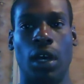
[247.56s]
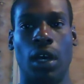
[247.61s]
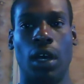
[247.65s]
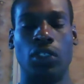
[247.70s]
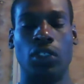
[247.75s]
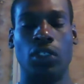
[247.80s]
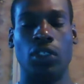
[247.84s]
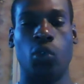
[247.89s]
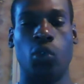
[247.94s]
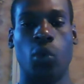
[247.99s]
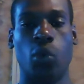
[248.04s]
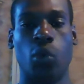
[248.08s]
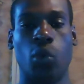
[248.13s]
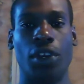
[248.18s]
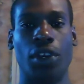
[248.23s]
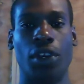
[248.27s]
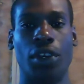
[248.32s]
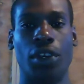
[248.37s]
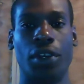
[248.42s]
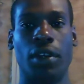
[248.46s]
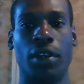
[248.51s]

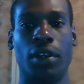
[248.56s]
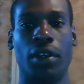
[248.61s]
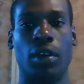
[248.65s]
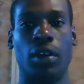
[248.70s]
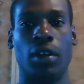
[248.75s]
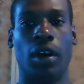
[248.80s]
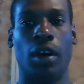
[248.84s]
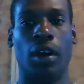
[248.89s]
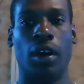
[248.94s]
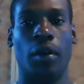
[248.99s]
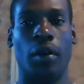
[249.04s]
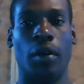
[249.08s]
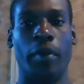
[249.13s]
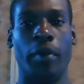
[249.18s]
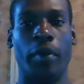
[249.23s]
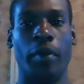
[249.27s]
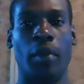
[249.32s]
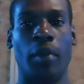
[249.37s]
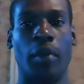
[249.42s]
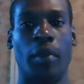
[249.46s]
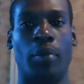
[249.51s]
Twitter,
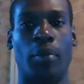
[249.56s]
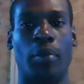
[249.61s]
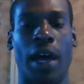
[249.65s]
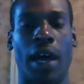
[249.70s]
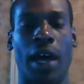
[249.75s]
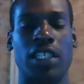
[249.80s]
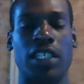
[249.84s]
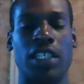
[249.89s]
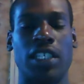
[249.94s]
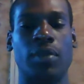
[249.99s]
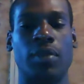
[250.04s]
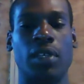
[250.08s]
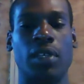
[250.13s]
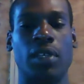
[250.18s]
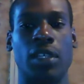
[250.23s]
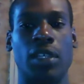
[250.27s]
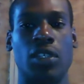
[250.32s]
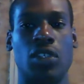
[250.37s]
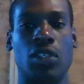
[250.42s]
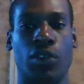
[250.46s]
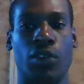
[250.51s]
and possibly
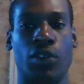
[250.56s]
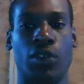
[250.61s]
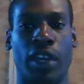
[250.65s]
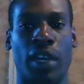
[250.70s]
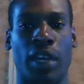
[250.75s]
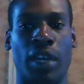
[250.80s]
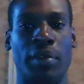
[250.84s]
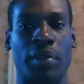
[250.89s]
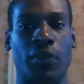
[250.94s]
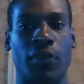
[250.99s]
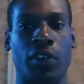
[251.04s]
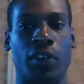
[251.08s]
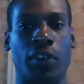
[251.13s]
Instagram if you're